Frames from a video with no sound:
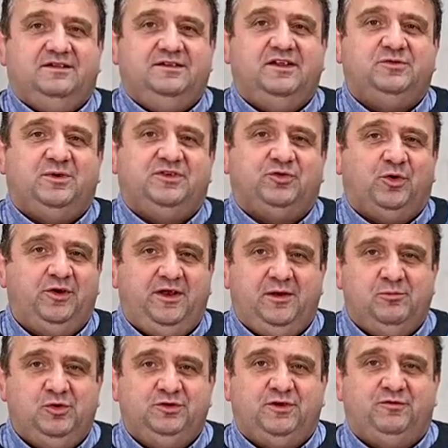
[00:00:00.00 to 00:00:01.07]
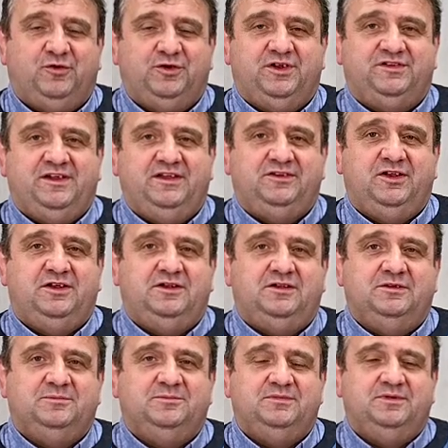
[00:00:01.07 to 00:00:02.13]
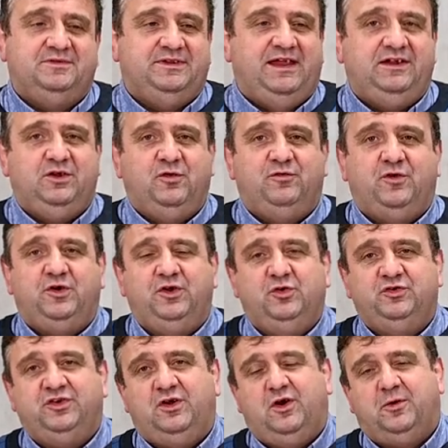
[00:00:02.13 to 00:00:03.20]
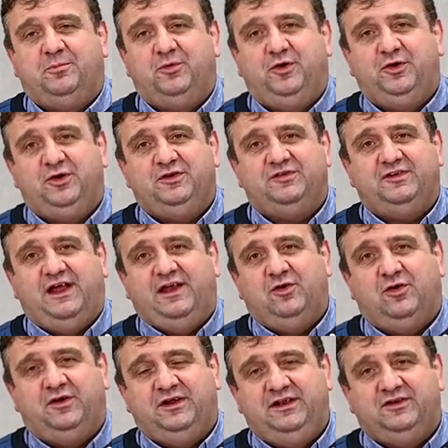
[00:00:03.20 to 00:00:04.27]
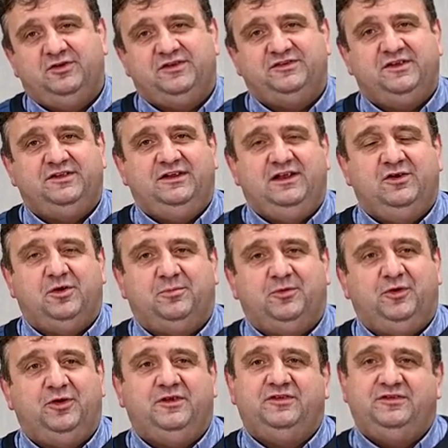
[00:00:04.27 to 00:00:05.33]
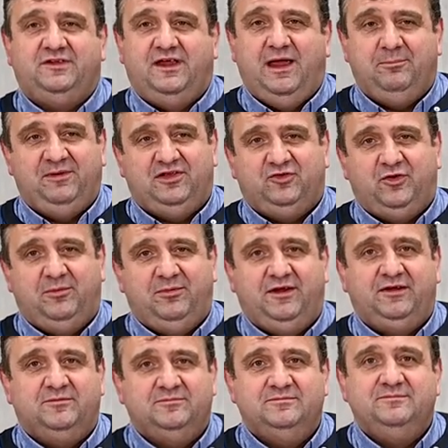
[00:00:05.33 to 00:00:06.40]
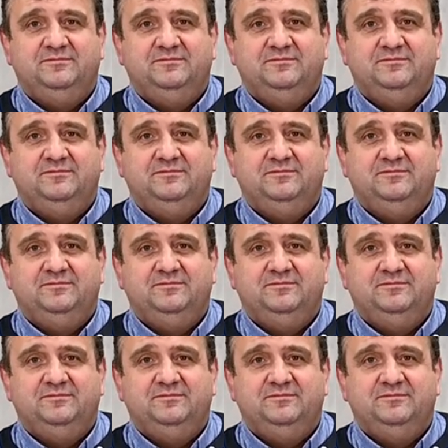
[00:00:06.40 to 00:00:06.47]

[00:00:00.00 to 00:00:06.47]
This was Ronnie de Winter for the Sentinel. Thank you for using our products and are interested in our products. Happy trimming!